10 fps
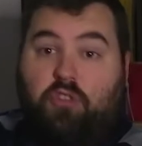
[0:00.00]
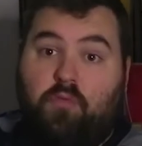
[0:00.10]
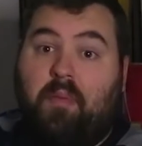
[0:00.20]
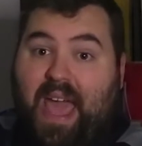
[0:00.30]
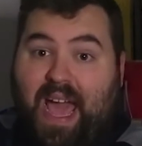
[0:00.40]

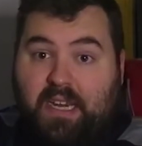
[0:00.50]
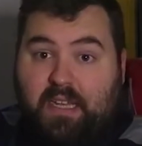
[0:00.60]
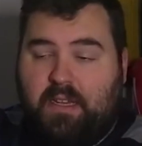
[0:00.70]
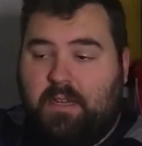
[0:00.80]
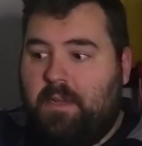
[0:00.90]
bad.
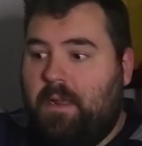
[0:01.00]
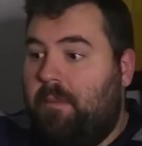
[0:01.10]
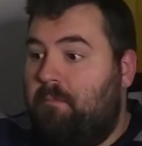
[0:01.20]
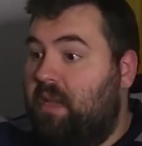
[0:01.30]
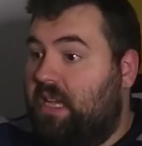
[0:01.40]

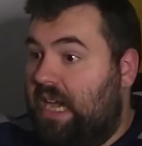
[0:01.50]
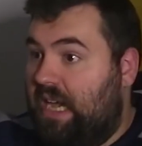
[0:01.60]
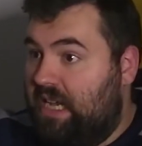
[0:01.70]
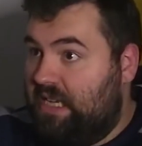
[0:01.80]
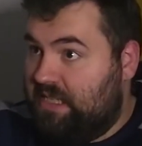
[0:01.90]

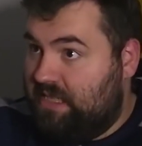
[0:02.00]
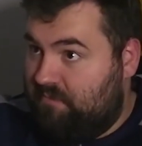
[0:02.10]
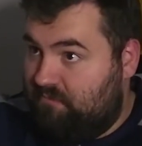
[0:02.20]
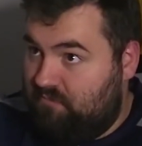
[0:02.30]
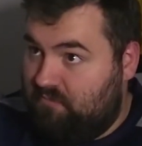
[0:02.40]
Because
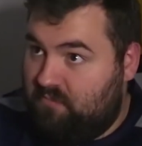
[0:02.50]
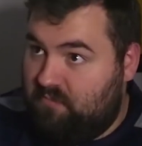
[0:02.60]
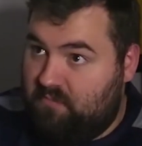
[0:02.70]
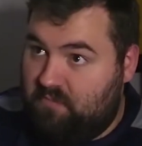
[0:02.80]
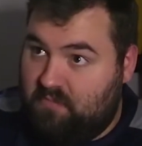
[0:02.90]

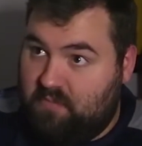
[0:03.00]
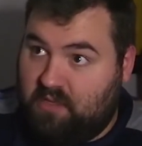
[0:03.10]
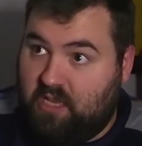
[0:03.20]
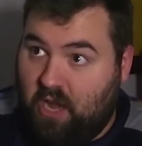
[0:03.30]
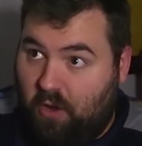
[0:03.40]

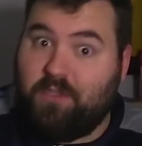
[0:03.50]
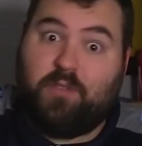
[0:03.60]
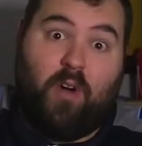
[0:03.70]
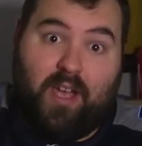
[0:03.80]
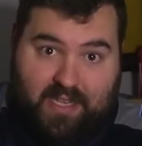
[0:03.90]
the Colts
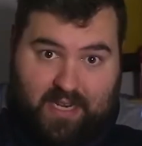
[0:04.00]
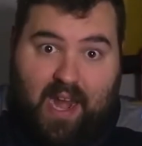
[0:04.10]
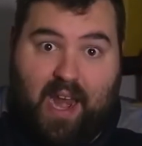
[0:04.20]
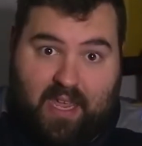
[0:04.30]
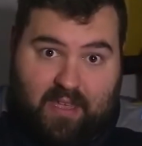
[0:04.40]
won
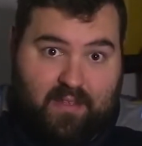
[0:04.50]
today.